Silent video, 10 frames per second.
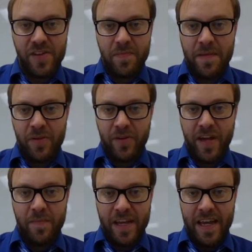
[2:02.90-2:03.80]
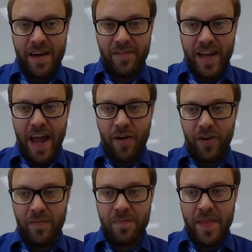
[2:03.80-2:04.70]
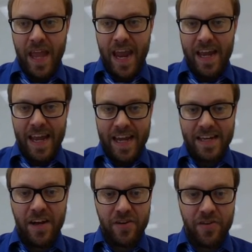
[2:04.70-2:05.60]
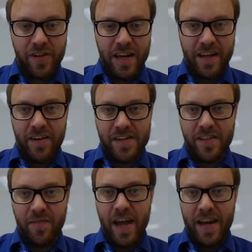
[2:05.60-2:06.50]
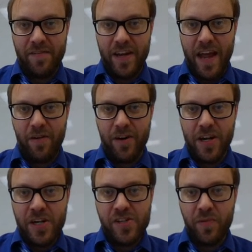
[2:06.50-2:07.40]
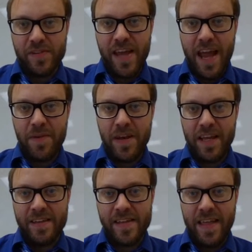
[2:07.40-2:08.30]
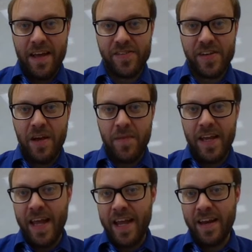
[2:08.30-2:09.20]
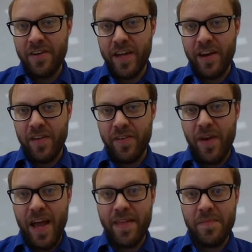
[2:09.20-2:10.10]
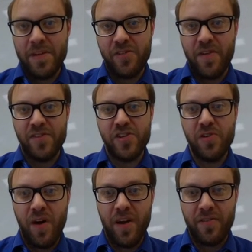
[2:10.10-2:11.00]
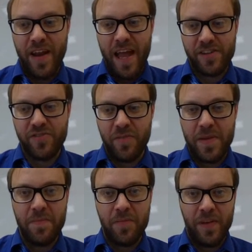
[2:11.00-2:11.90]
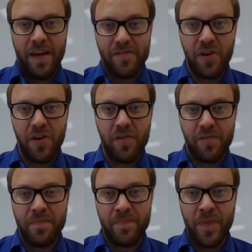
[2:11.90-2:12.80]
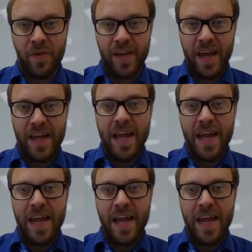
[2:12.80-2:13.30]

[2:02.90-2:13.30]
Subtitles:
people are coming in every hour, and 800 are getting onto the ride every hour. So what's happening is 1,000 come in, 800 get on the ride. That means you have 200 extra people left over. Okay,